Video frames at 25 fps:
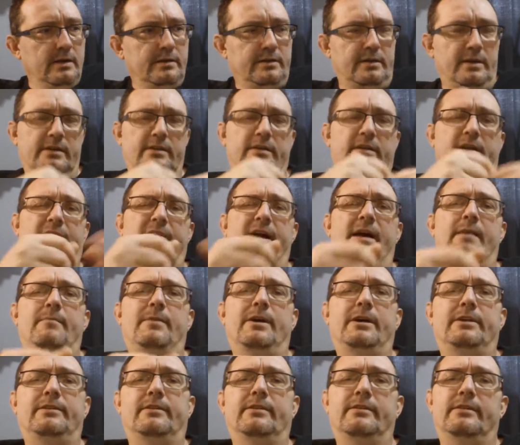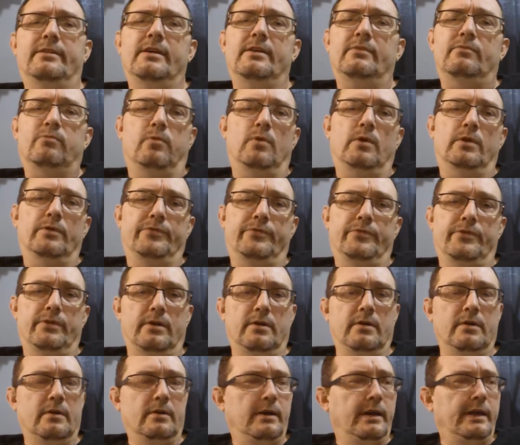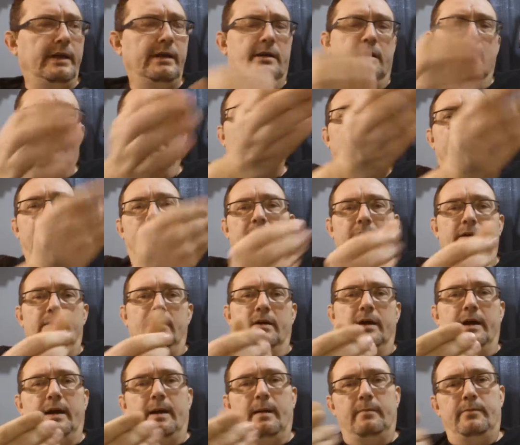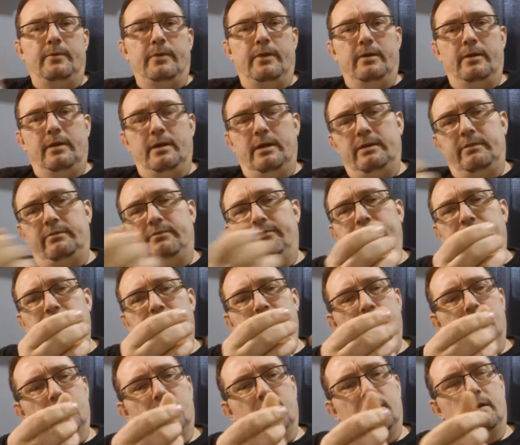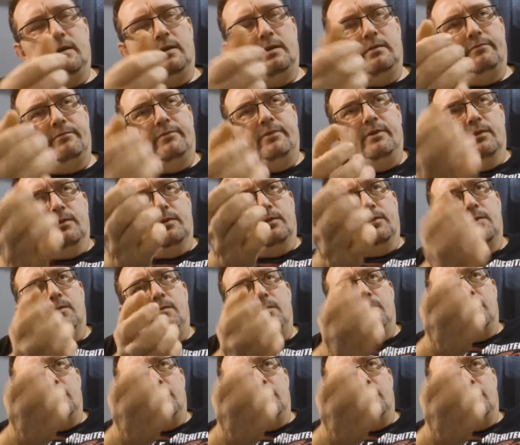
She says, how much is this one, sir? And he grabs it, and he's feeling it, feels the